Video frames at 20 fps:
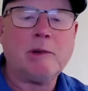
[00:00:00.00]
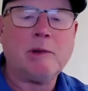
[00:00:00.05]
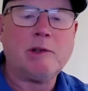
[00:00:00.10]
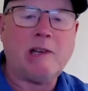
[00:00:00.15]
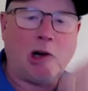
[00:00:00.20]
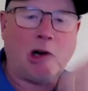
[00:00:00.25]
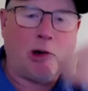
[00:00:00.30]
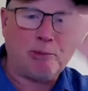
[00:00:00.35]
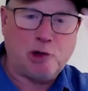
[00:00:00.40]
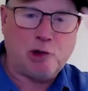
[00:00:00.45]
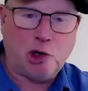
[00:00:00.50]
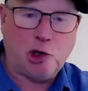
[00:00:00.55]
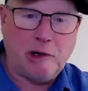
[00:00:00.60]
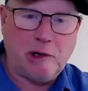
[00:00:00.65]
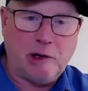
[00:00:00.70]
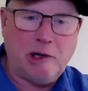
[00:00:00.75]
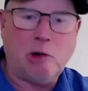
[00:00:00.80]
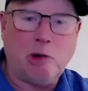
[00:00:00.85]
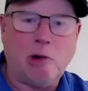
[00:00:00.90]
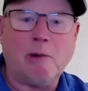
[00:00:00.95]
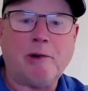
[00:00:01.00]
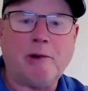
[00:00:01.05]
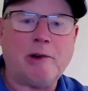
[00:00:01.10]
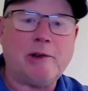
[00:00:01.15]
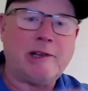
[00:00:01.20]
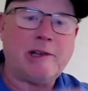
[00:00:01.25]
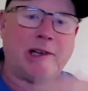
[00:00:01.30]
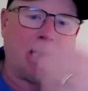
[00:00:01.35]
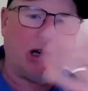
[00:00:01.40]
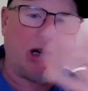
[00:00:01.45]
to help turn it over,
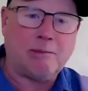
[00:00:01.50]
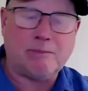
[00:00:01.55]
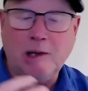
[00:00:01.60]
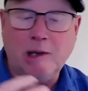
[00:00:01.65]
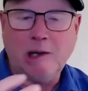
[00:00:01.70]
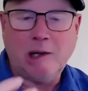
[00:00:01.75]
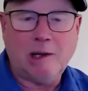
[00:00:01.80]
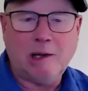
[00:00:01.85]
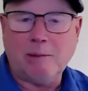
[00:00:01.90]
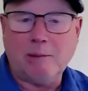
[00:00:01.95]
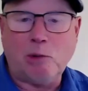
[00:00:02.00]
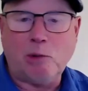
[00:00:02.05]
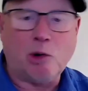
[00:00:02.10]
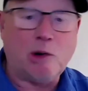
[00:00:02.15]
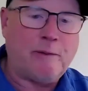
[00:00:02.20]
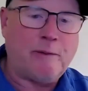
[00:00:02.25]
to help more